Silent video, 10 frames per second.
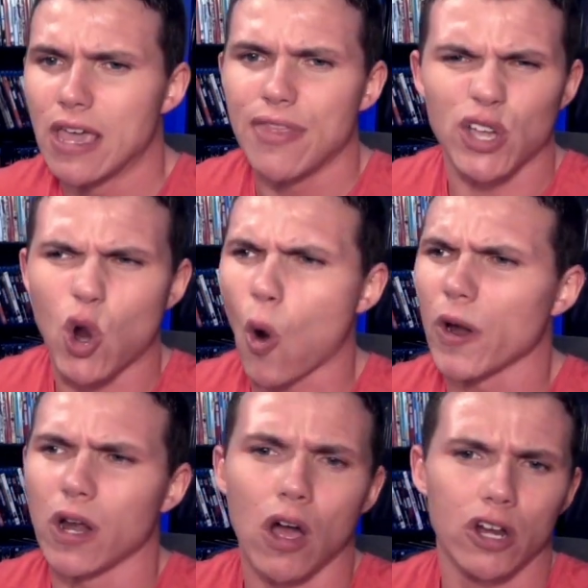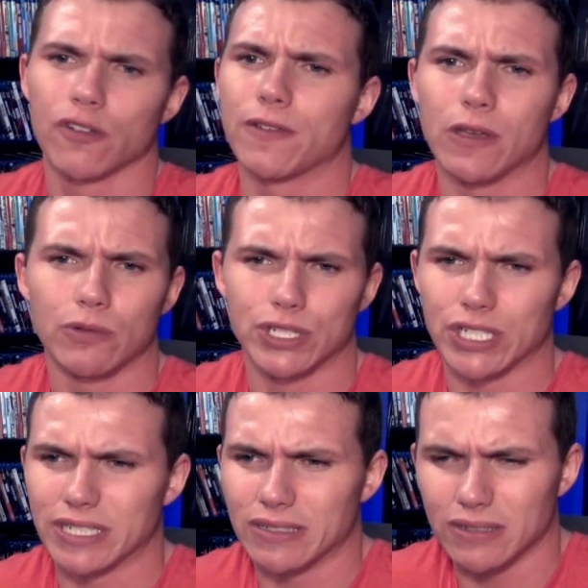The choreography was
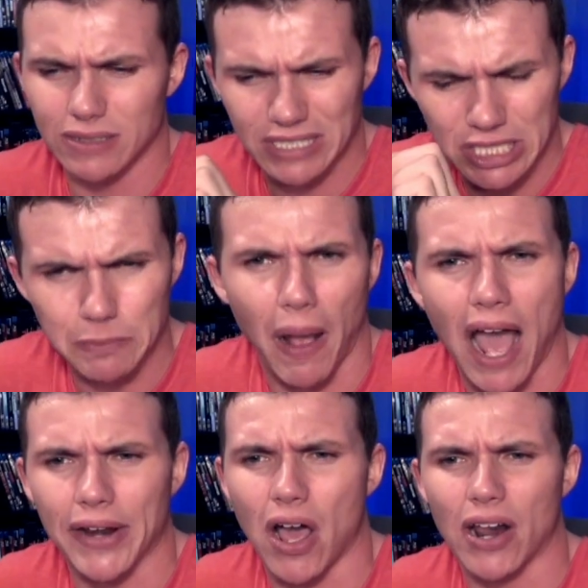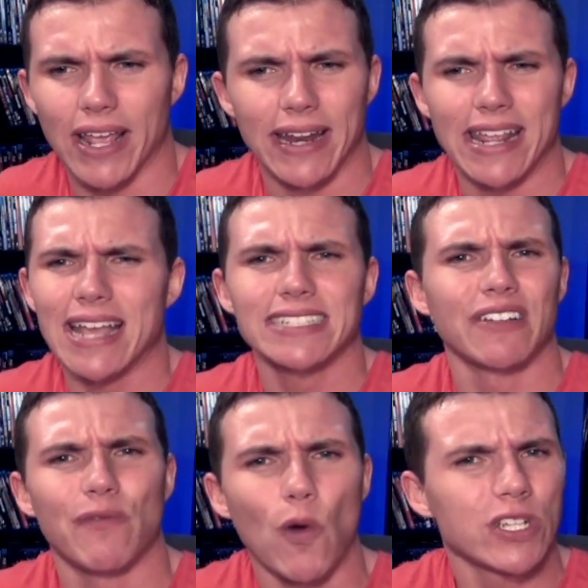just spot on, and he has the
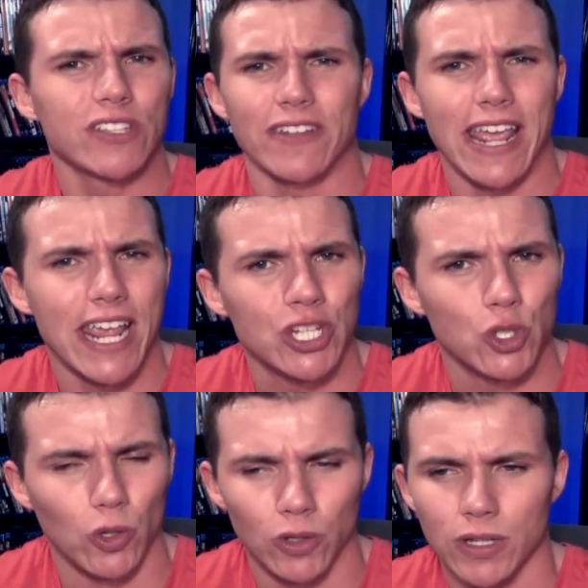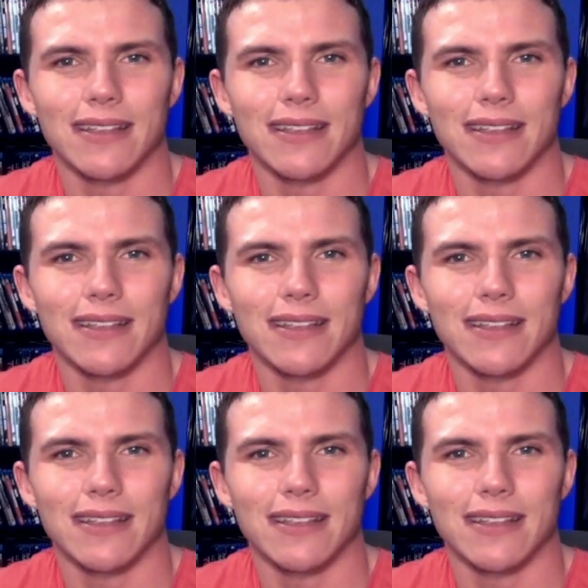voice of an angel.